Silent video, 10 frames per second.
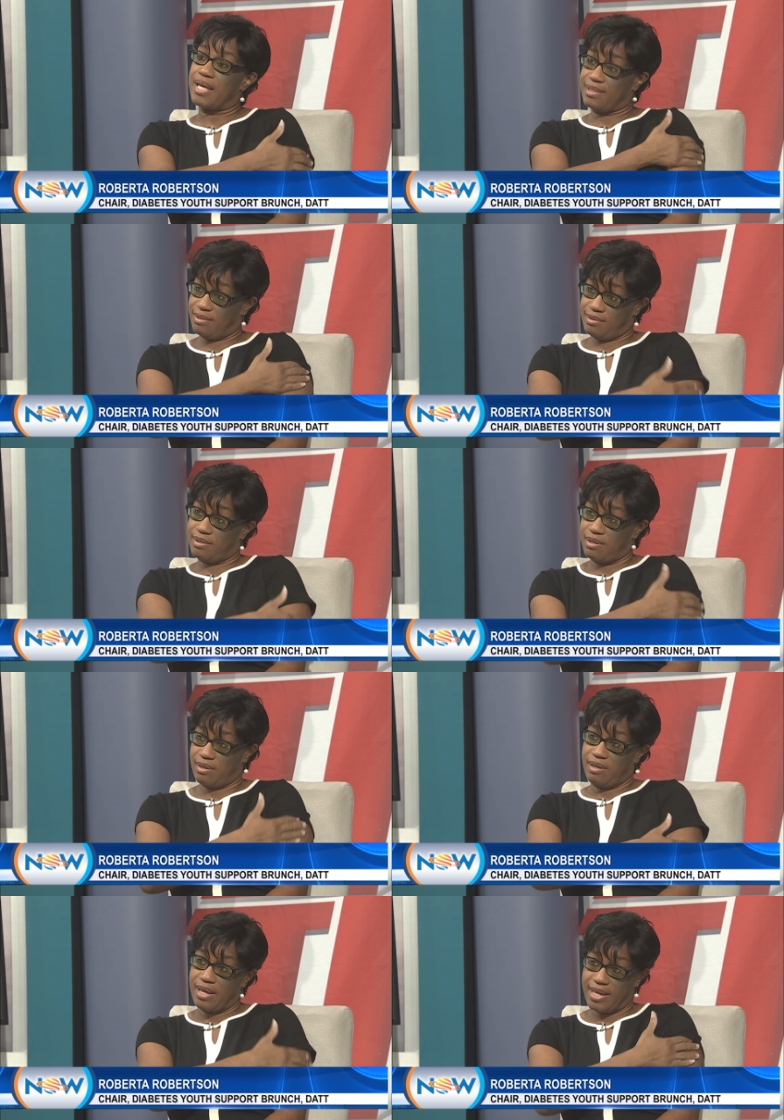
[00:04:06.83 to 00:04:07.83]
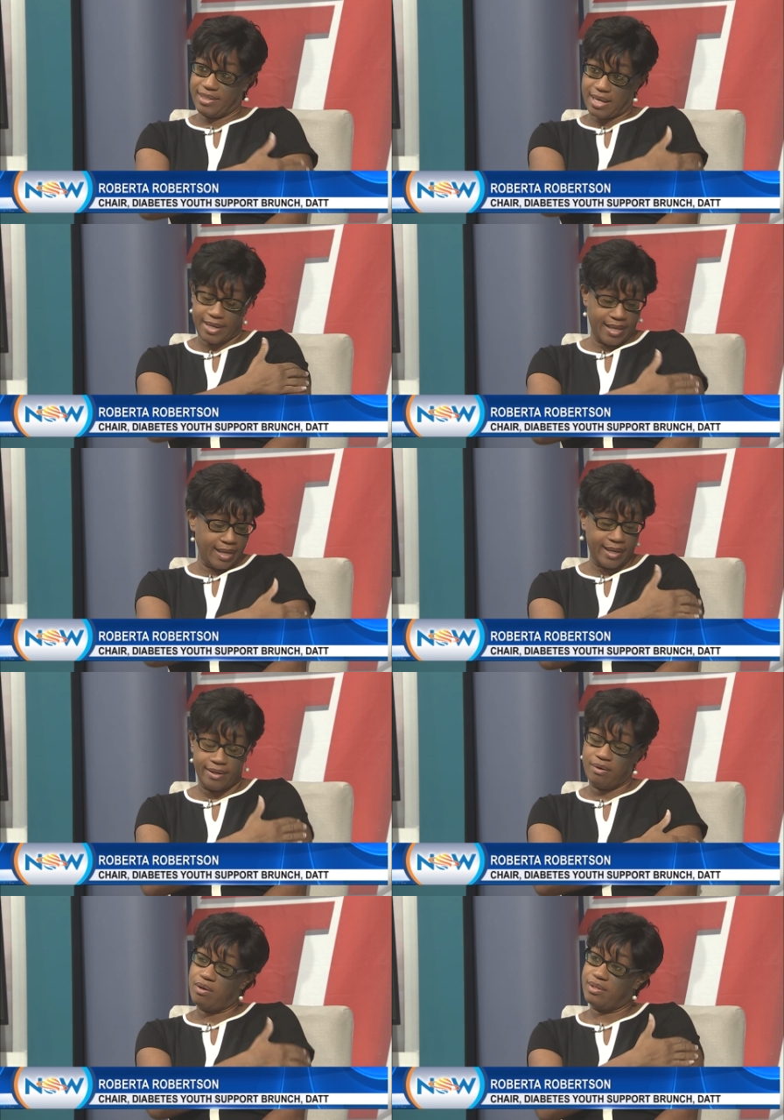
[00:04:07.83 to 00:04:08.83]
that's ad
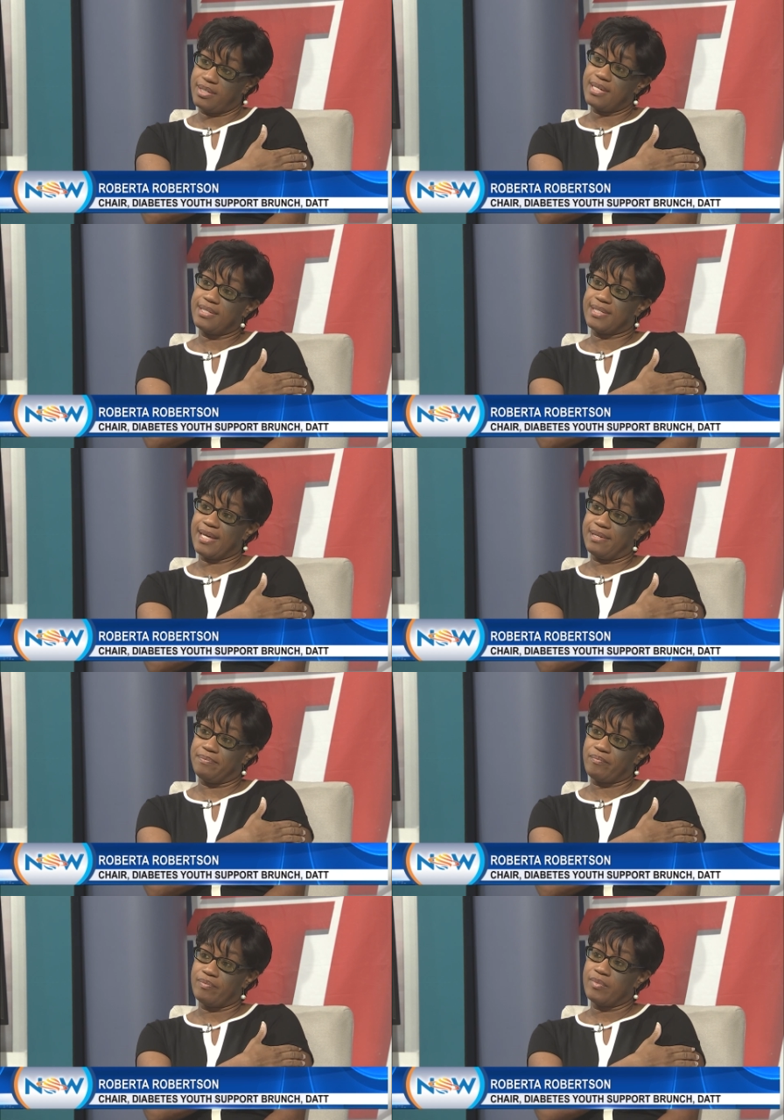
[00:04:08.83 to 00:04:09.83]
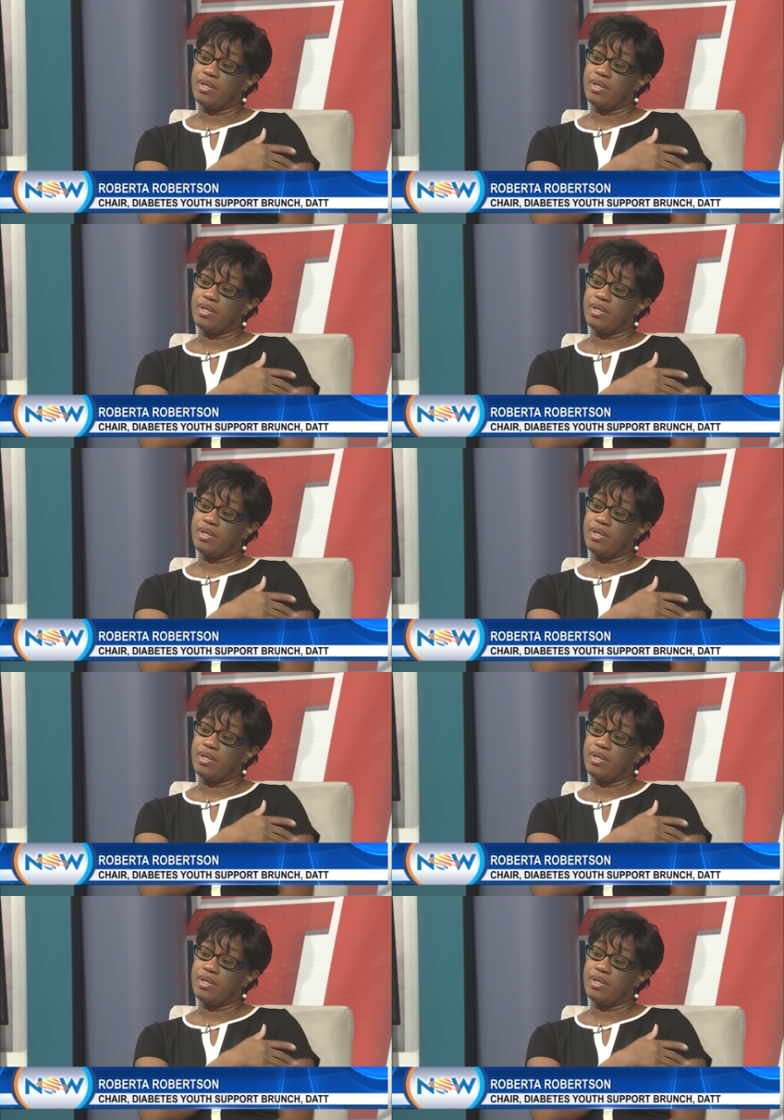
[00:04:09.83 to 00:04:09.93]
adhered onto your skin.